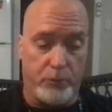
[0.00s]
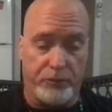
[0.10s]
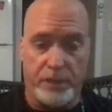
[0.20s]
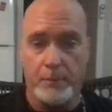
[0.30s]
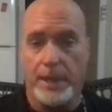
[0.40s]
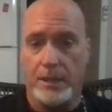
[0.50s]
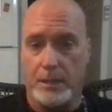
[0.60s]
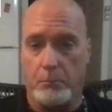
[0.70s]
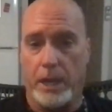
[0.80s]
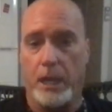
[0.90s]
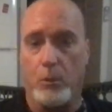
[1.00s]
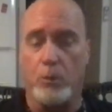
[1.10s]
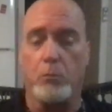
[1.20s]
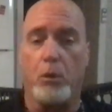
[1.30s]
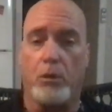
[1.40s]
female and male, were
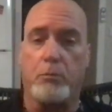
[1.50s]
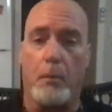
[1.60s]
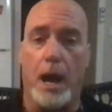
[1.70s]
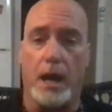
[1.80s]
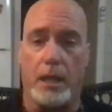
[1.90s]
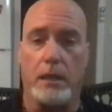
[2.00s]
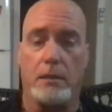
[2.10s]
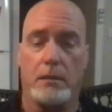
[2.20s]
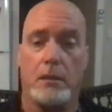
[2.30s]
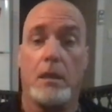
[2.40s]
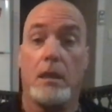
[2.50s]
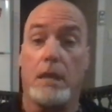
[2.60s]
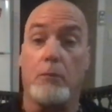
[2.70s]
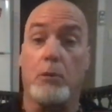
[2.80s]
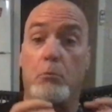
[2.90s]
both man. They
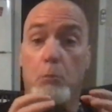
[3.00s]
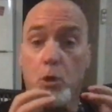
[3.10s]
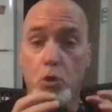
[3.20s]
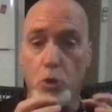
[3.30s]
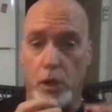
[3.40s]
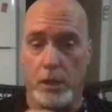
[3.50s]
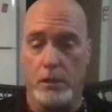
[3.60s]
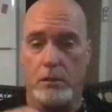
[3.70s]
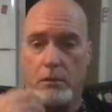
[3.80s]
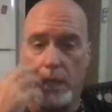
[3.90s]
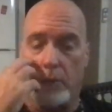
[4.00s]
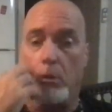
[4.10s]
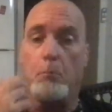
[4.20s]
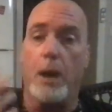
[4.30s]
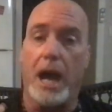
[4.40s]
were moon. They were
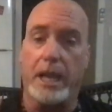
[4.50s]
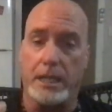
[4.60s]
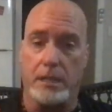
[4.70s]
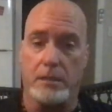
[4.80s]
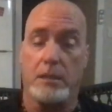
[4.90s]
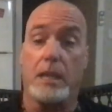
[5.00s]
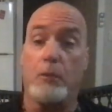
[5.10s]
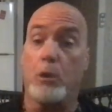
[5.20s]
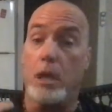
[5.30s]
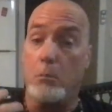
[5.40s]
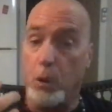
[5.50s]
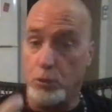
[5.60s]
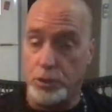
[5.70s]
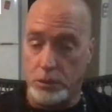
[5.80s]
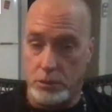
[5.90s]
mind. They were
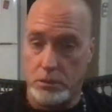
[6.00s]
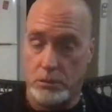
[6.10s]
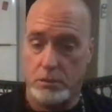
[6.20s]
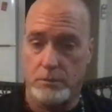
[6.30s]
emotions.